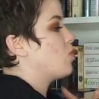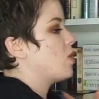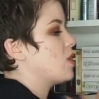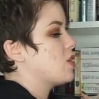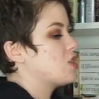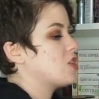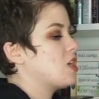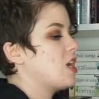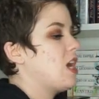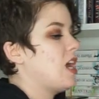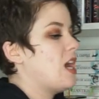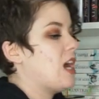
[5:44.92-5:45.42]

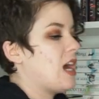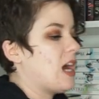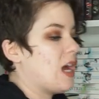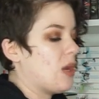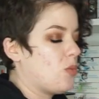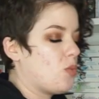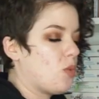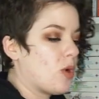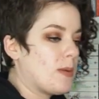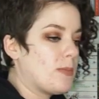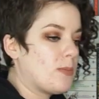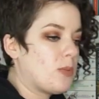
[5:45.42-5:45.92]
which at
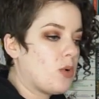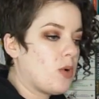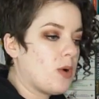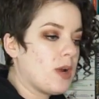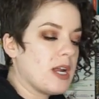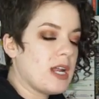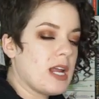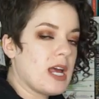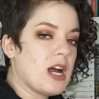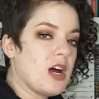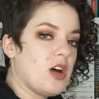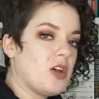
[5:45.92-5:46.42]
one
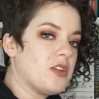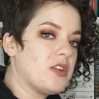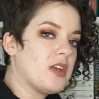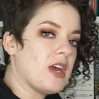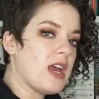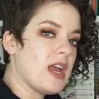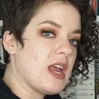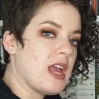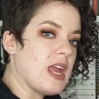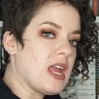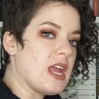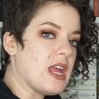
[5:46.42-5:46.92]
point held
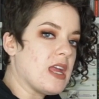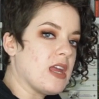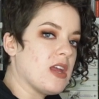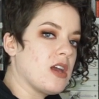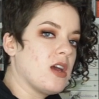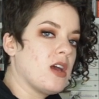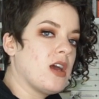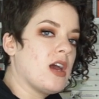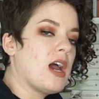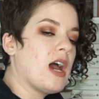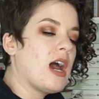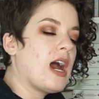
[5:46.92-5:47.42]
a
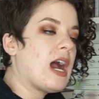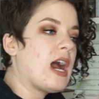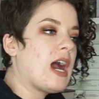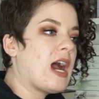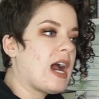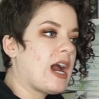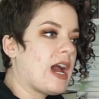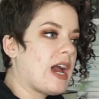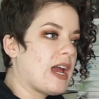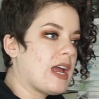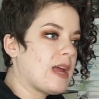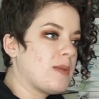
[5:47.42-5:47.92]

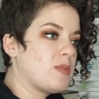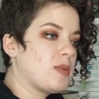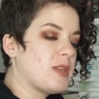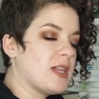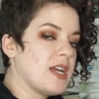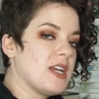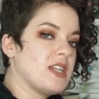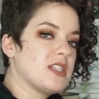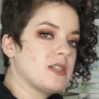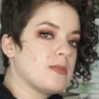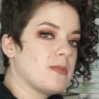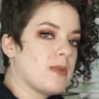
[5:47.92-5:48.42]
high
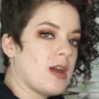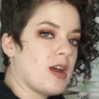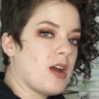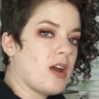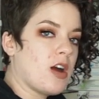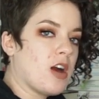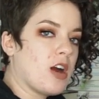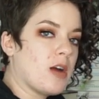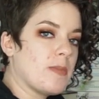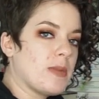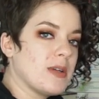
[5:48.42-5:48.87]
place in my heart,